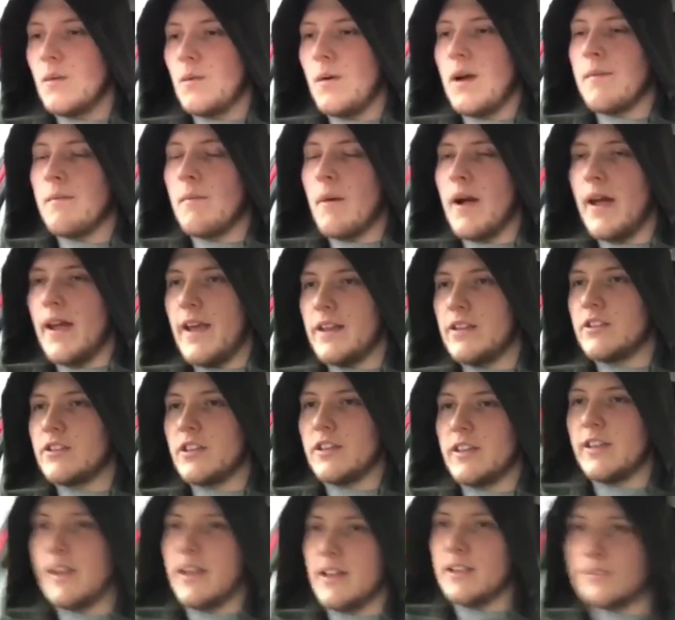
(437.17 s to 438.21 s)
when my
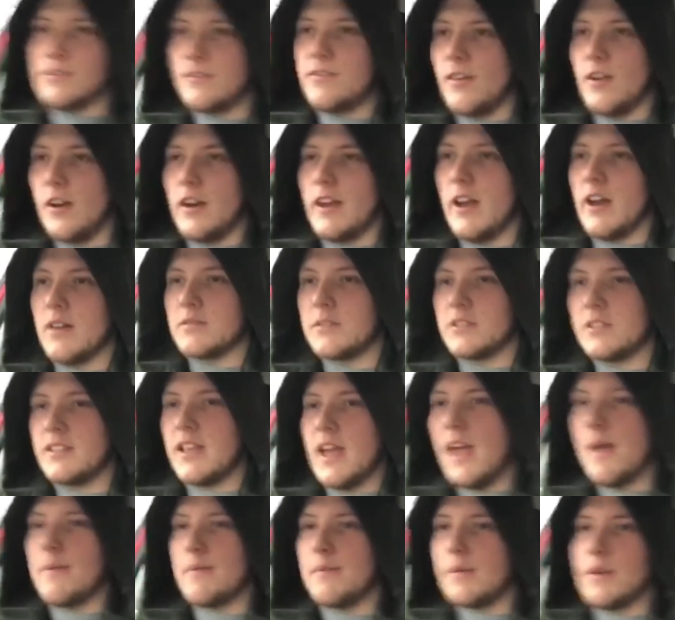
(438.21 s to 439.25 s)
engine gets fully up to
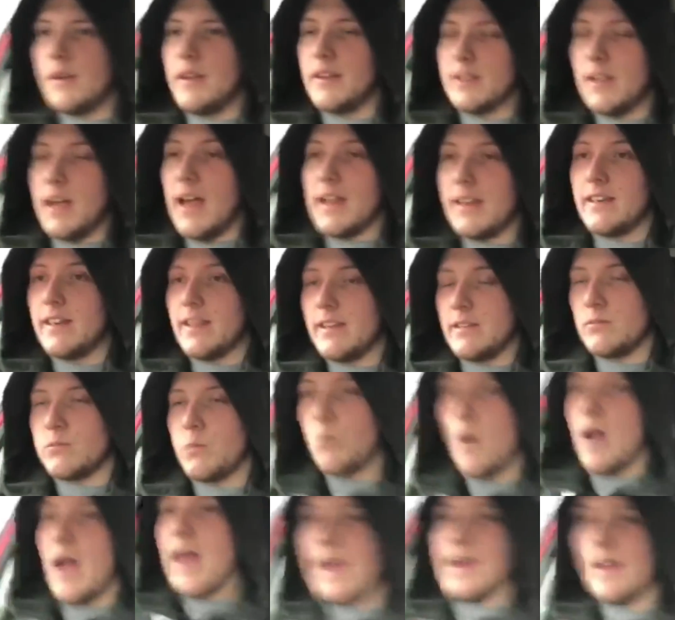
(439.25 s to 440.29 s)
temp and, it, and it's
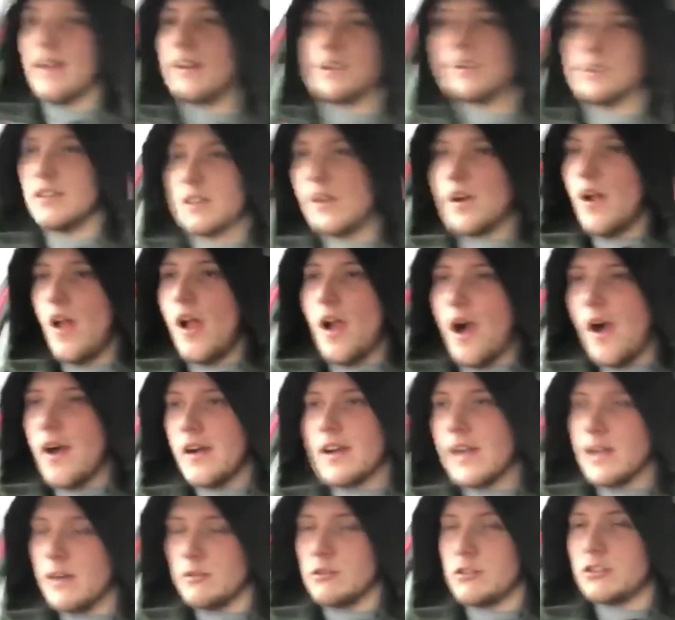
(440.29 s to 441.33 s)
wet,
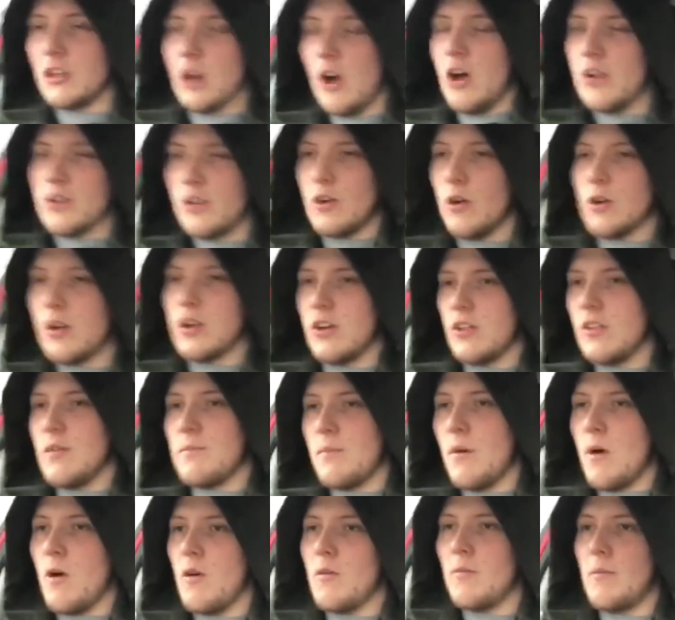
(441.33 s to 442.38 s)
it will start knocking on the
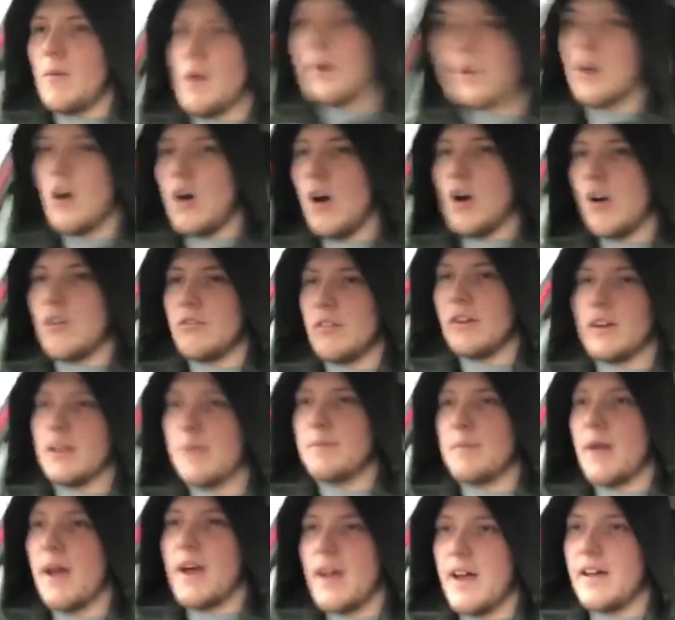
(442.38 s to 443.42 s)
bottom of my car really
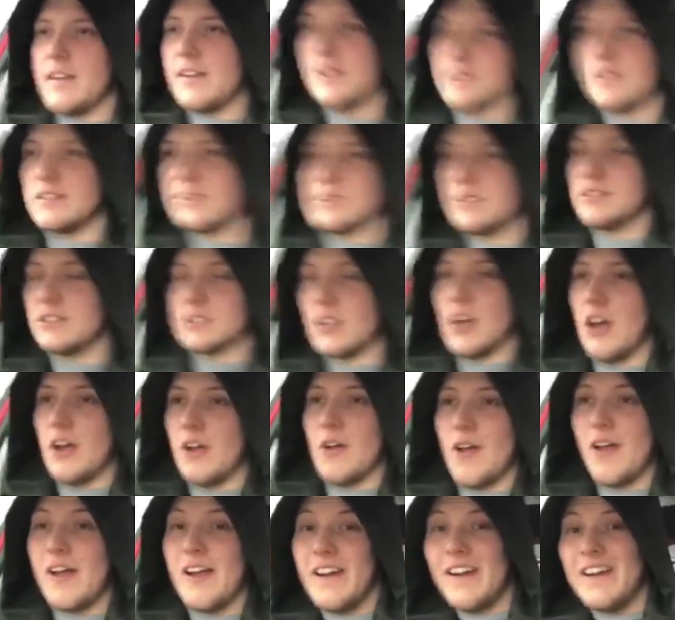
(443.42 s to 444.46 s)
bad.
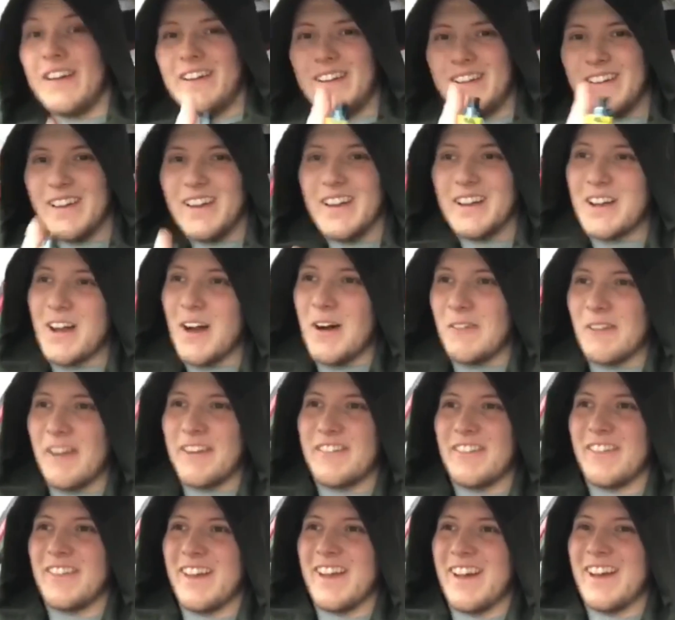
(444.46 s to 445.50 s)
So, can't
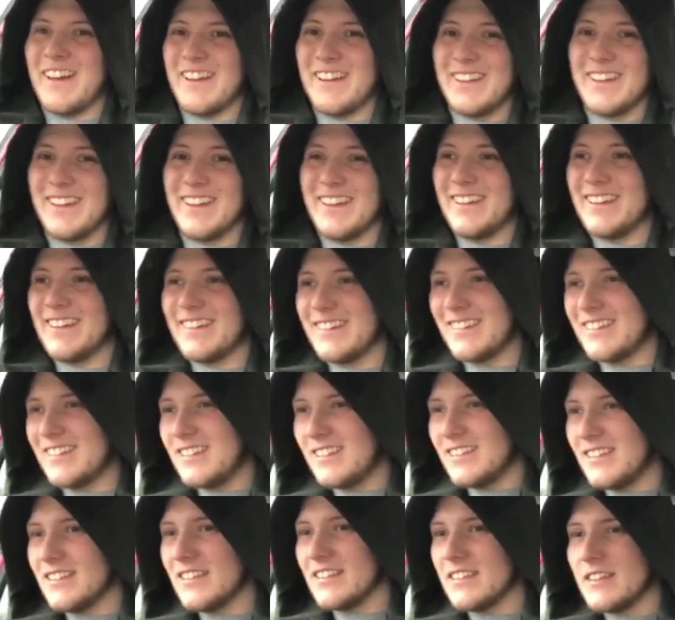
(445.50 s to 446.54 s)
wait for that.
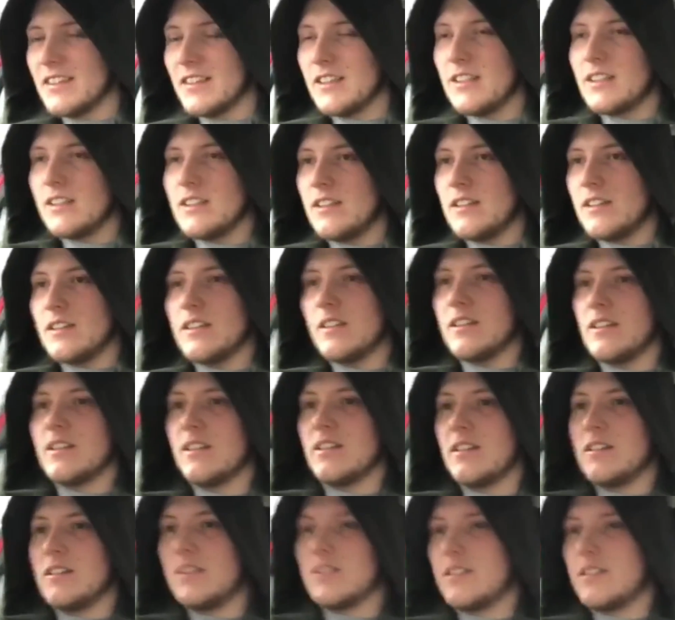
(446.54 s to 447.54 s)
Uh.